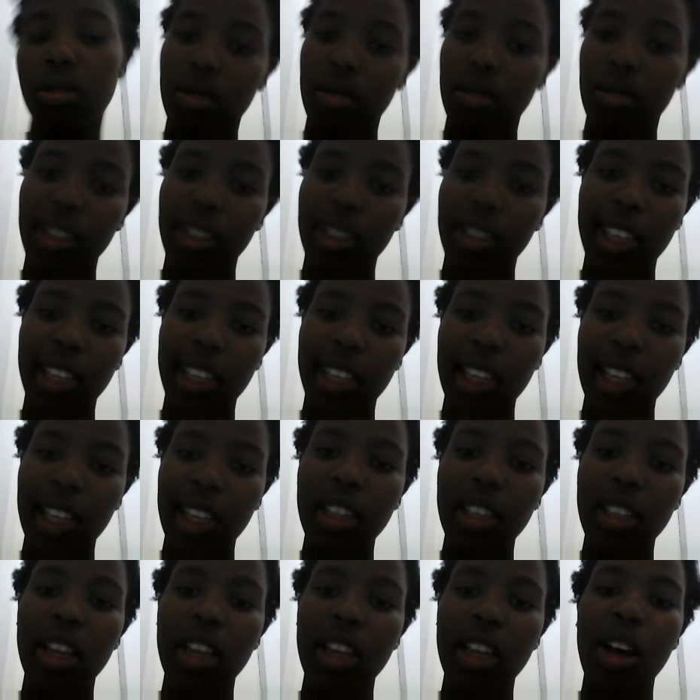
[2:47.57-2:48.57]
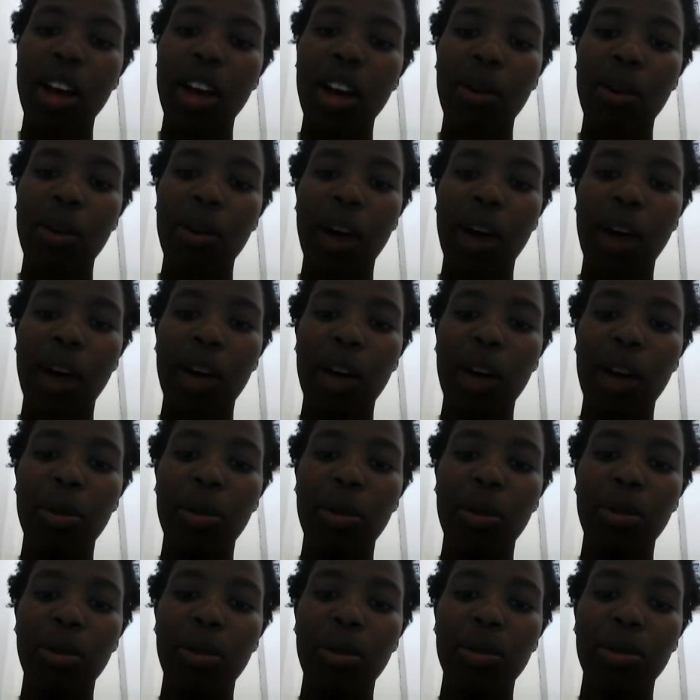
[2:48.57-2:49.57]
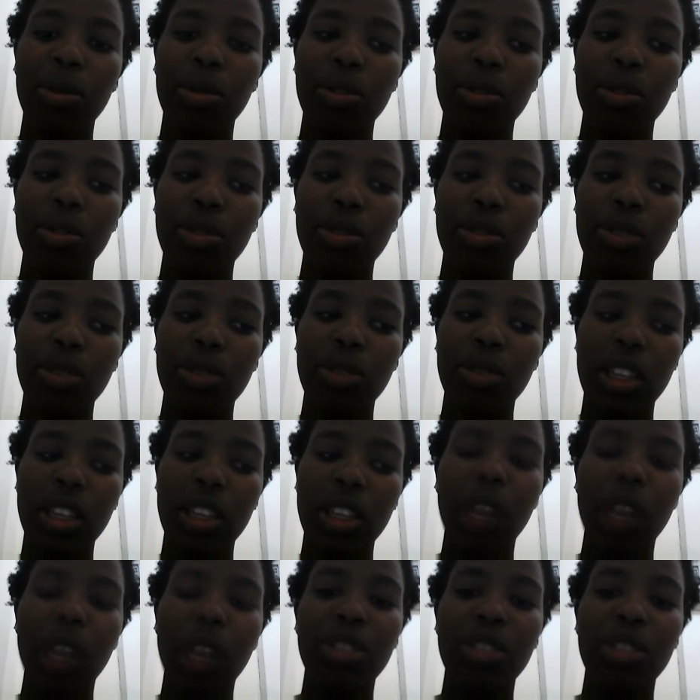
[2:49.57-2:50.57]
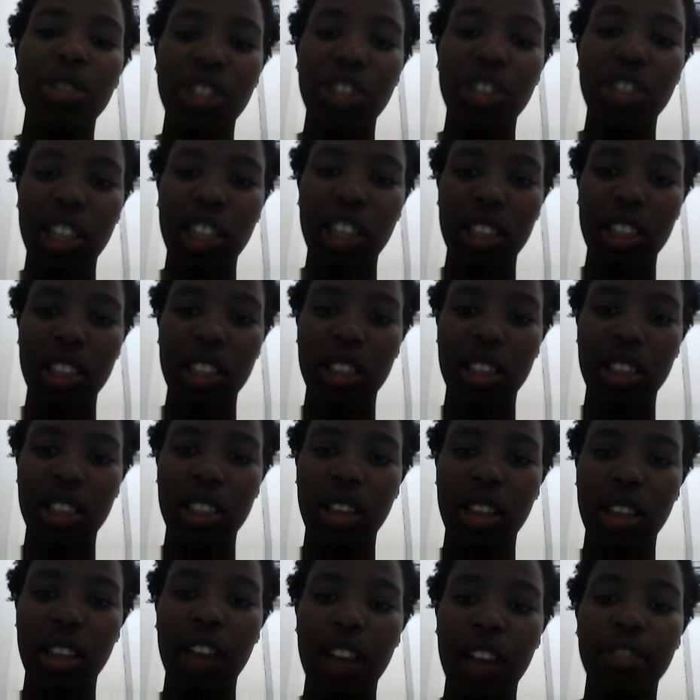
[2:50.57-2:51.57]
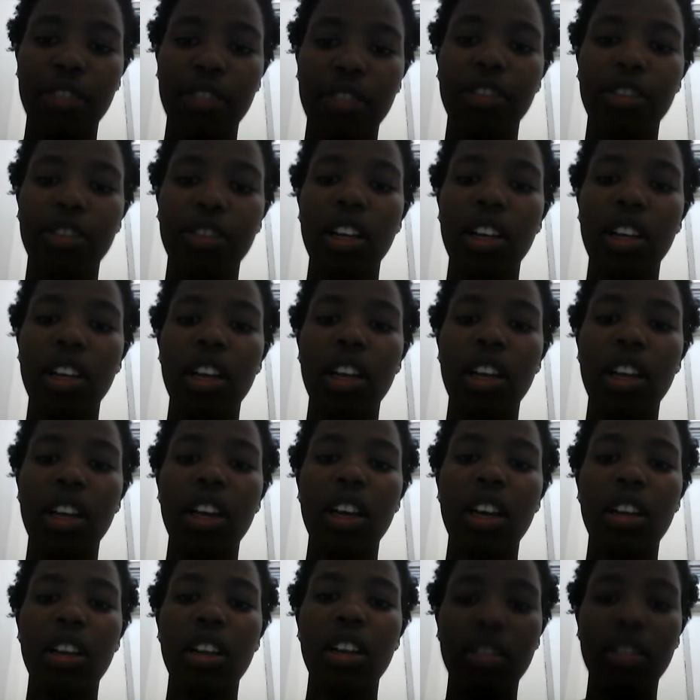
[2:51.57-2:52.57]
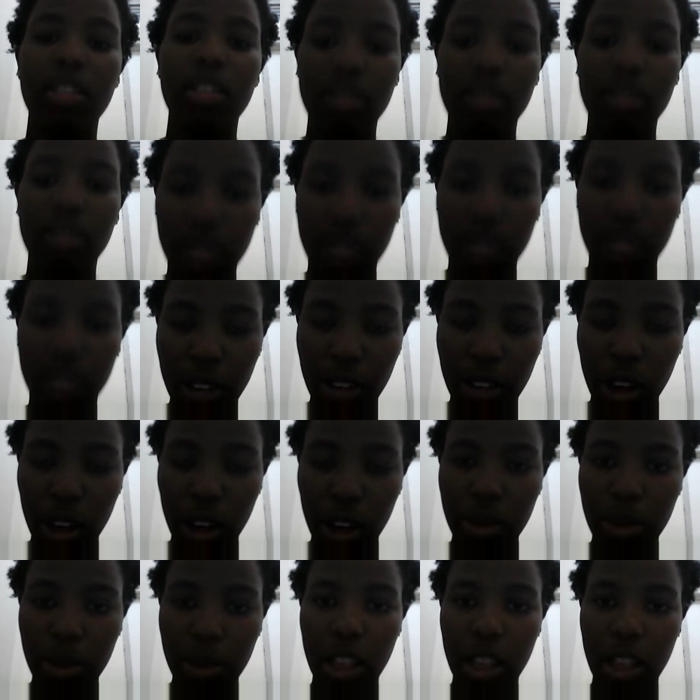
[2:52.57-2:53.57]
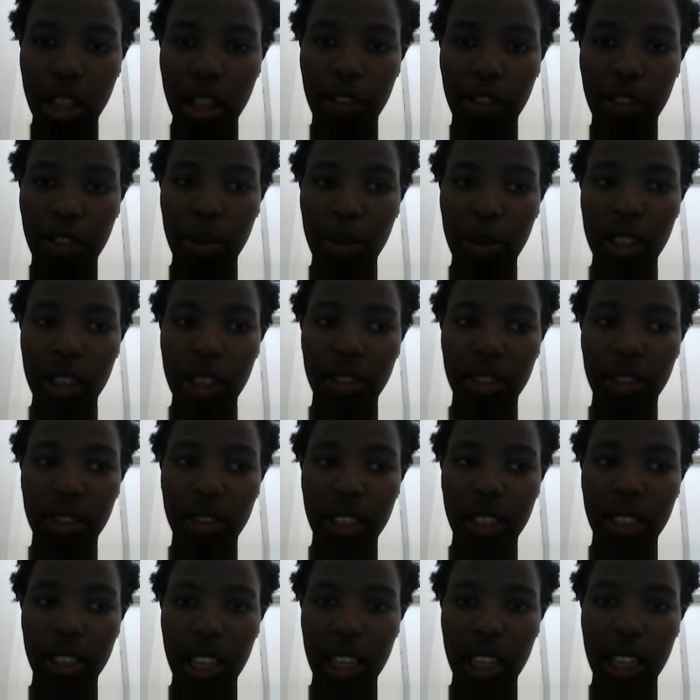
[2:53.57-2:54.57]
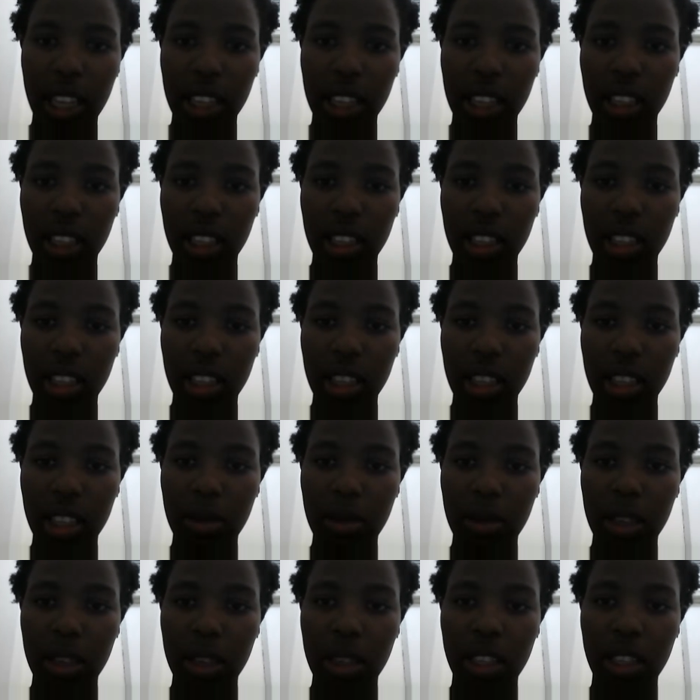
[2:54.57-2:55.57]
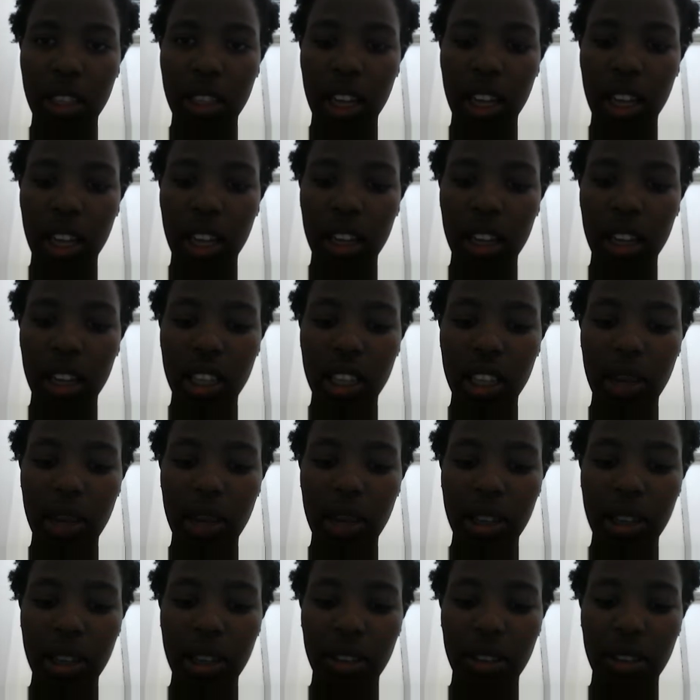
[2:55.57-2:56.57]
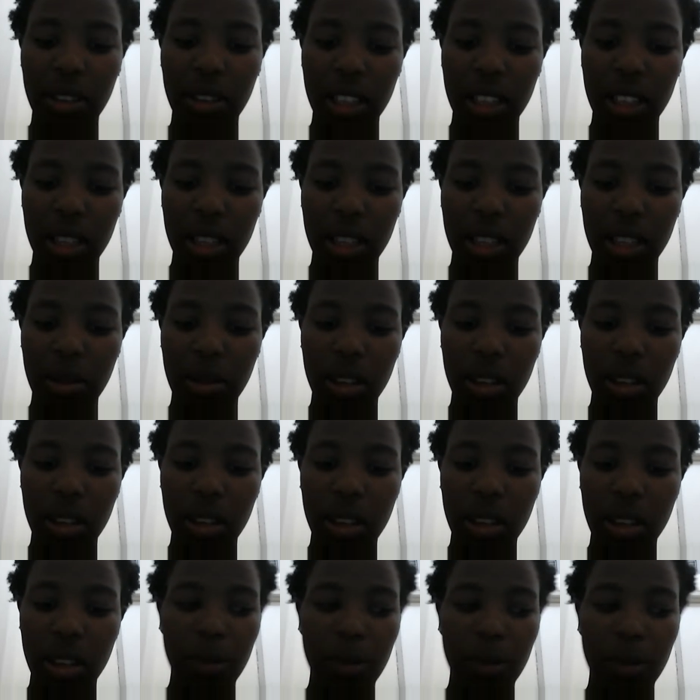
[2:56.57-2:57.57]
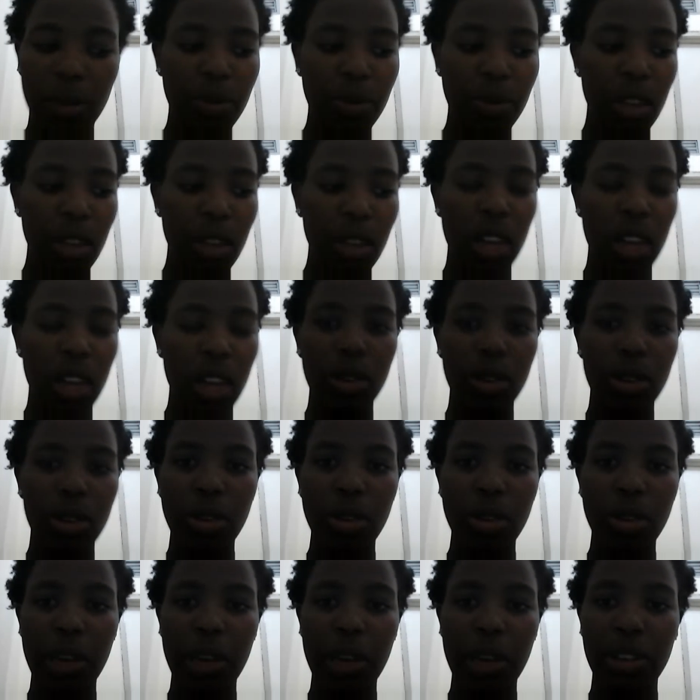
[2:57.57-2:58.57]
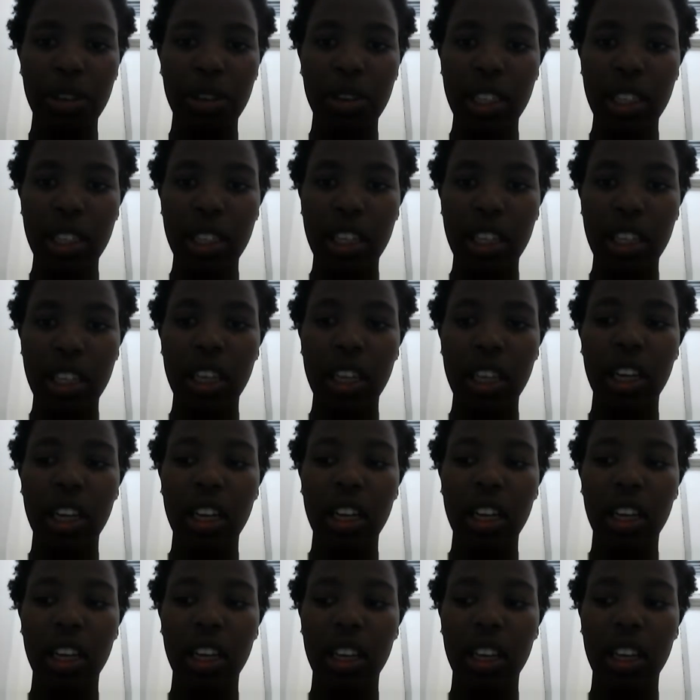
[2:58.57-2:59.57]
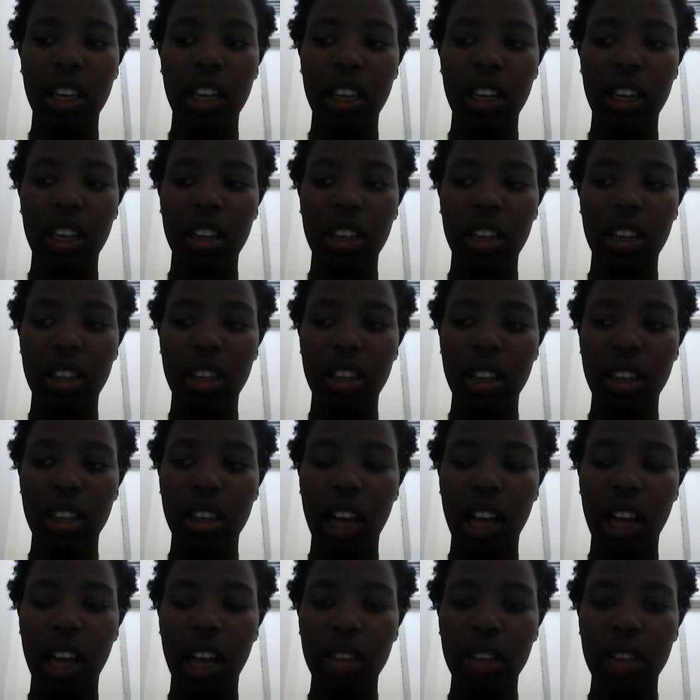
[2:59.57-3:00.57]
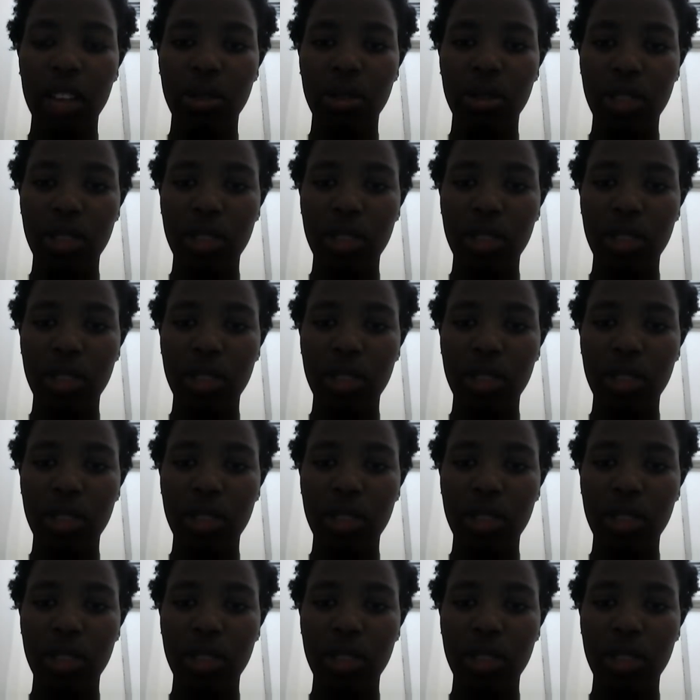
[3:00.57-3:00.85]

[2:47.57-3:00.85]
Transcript: internet how teachers have developed their assessments and their summative assessments. And also by reading the acts of